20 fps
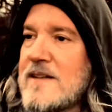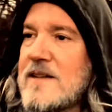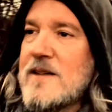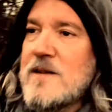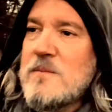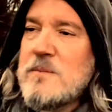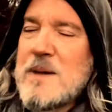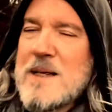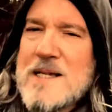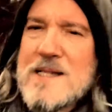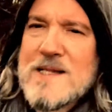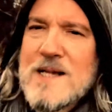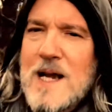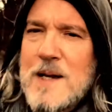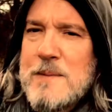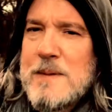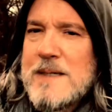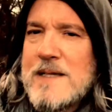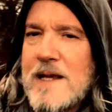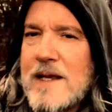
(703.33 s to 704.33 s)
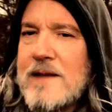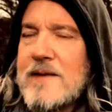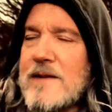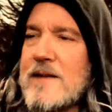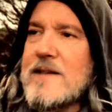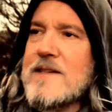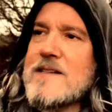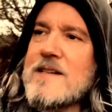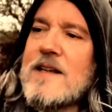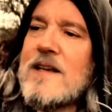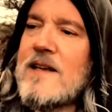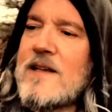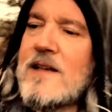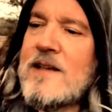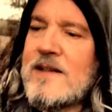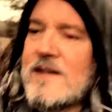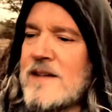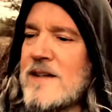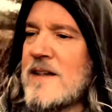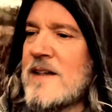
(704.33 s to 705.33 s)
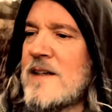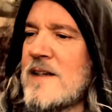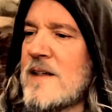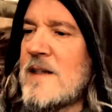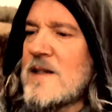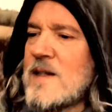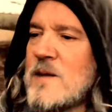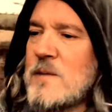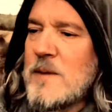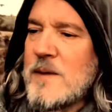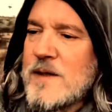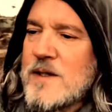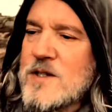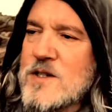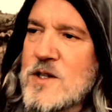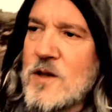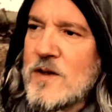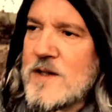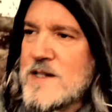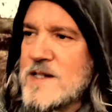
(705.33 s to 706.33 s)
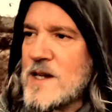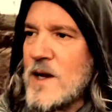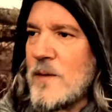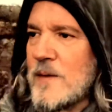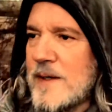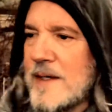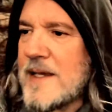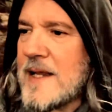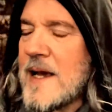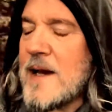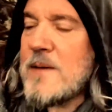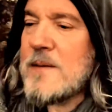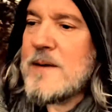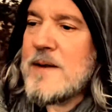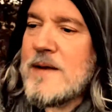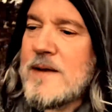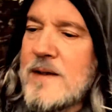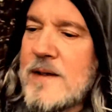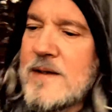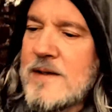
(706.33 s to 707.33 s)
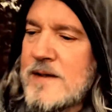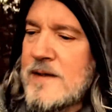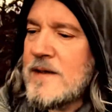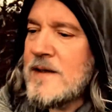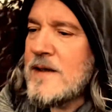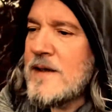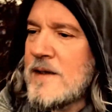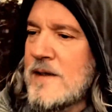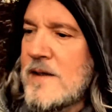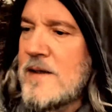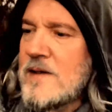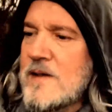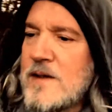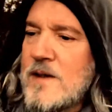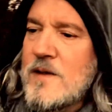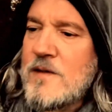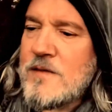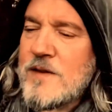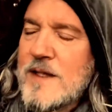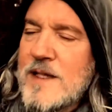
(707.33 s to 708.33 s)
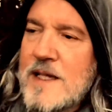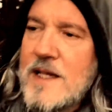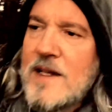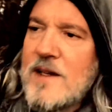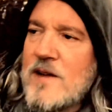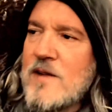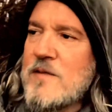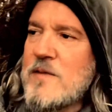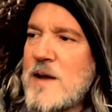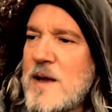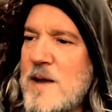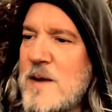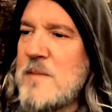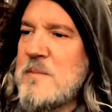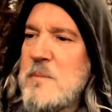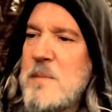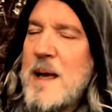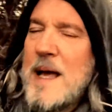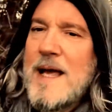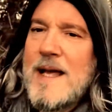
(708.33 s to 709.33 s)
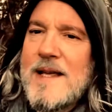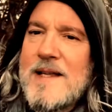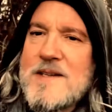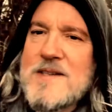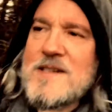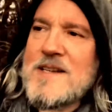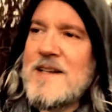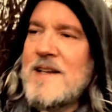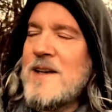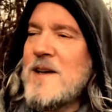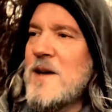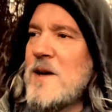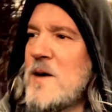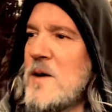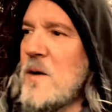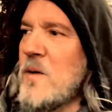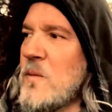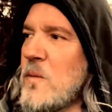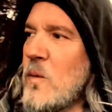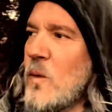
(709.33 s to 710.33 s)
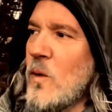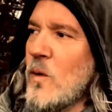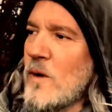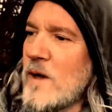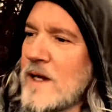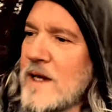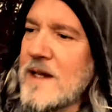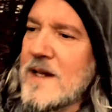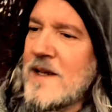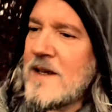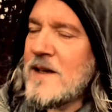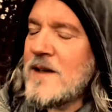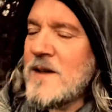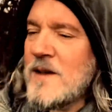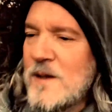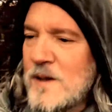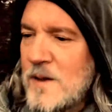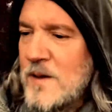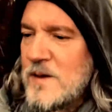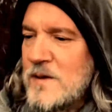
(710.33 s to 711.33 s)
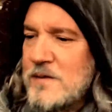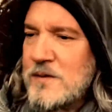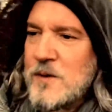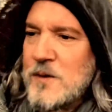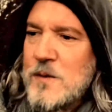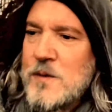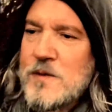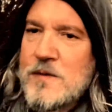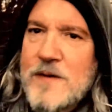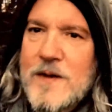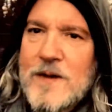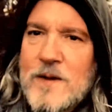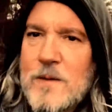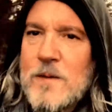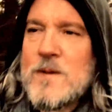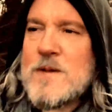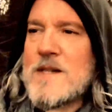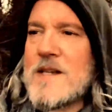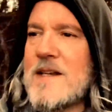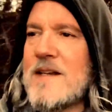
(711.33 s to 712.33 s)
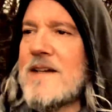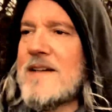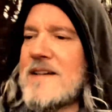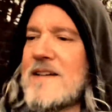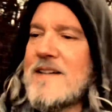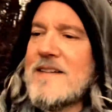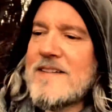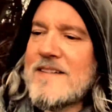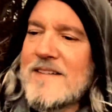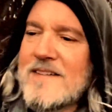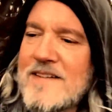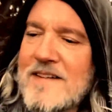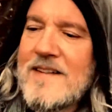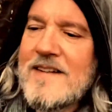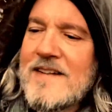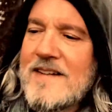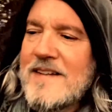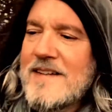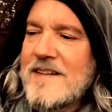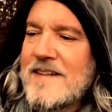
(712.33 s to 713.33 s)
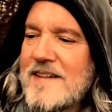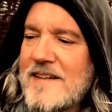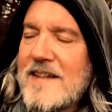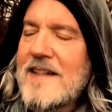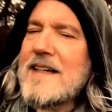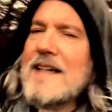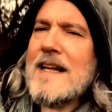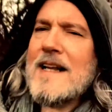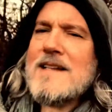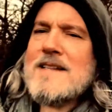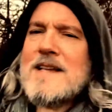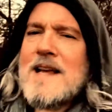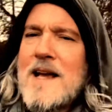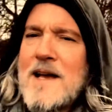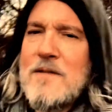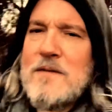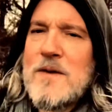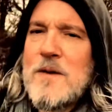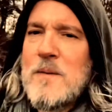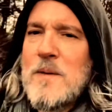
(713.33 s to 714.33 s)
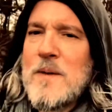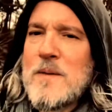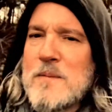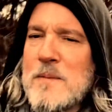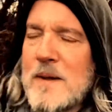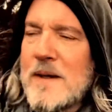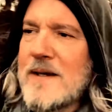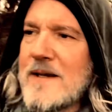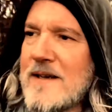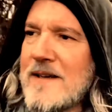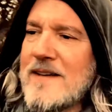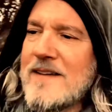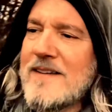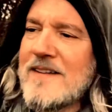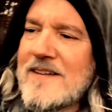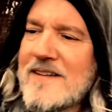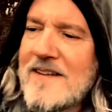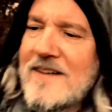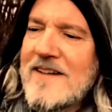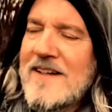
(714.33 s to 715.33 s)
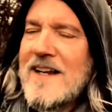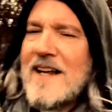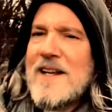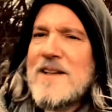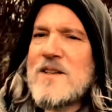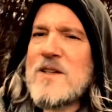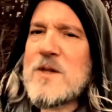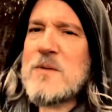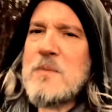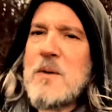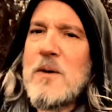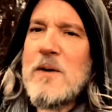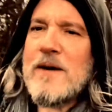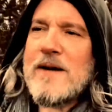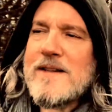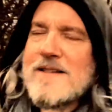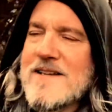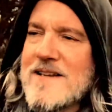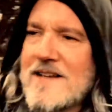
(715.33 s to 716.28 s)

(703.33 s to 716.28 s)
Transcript: Best time of day this, when the sun is going down. Thinking of bears and walking through the fields. Glad to have you with me, in spirit.